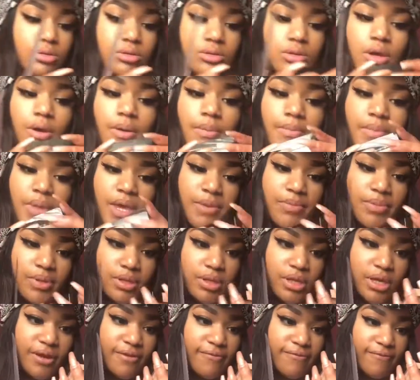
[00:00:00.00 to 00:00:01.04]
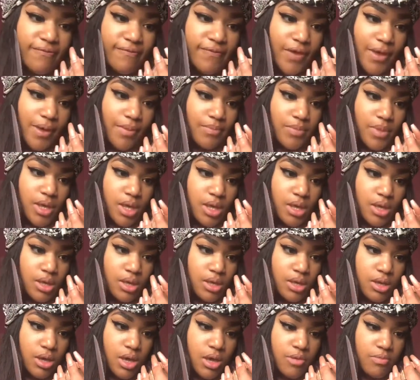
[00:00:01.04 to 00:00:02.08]
The Maybelline Fit Me
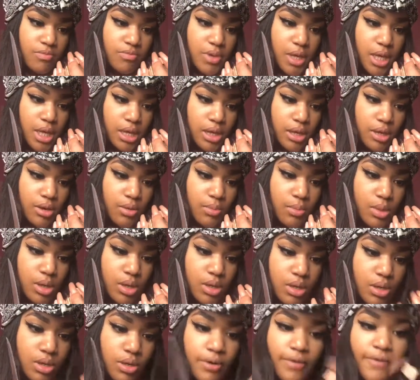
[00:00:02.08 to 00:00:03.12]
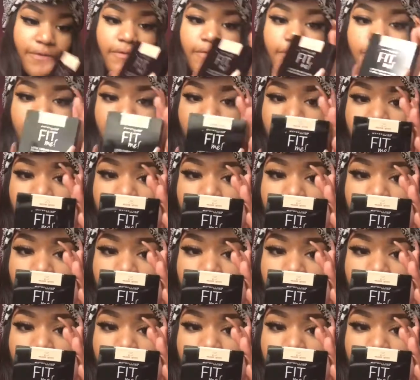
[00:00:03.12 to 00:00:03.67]
in medium. The